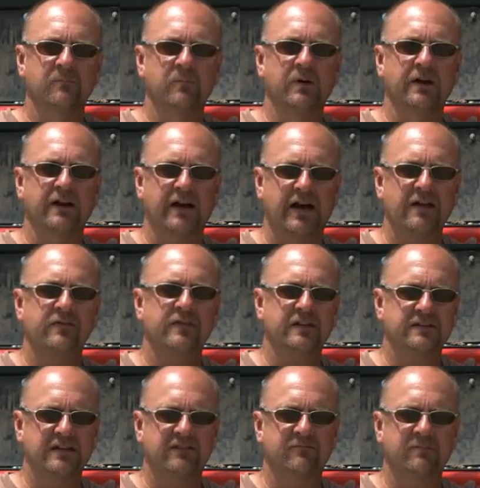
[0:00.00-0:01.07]
But I
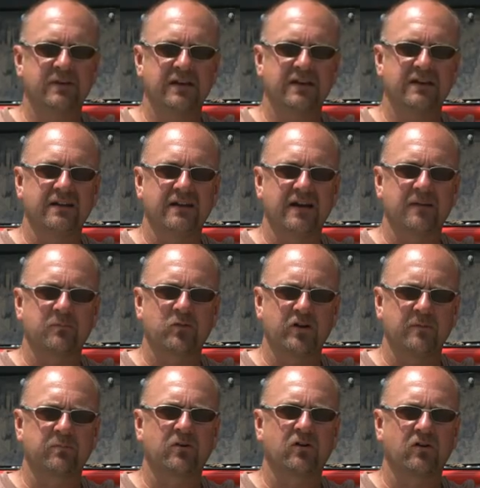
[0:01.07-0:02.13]
think they've been
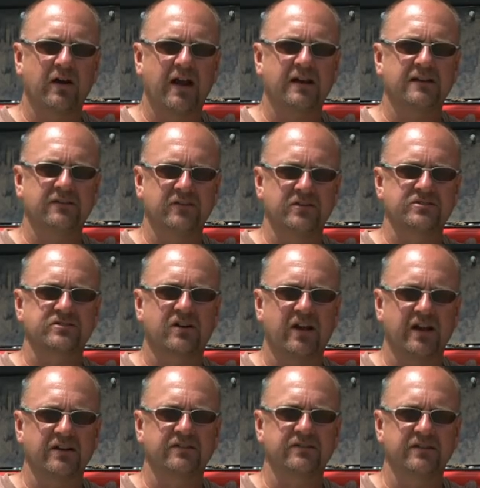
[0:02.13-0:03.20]
pretty proactive in
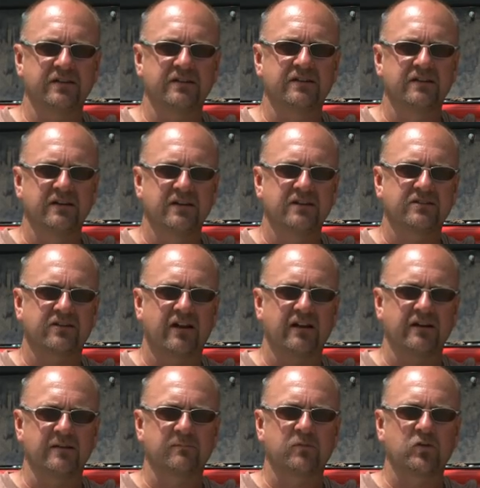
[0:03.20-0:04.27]
trying to
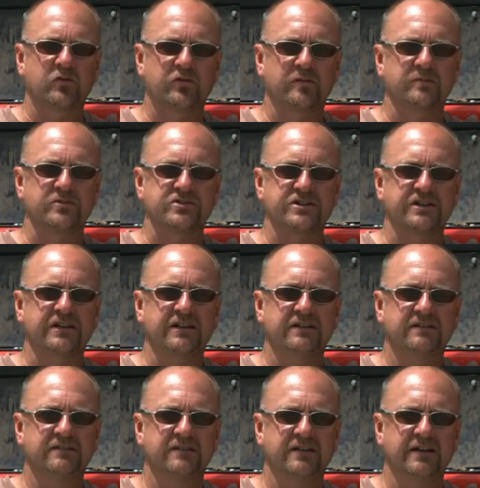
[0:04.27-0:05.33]
improve the machine,
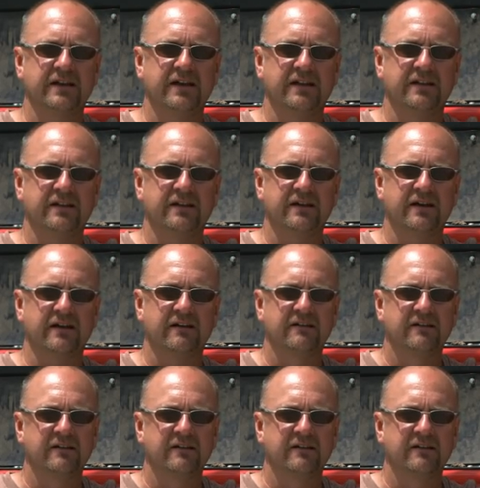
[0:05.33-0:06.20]
and I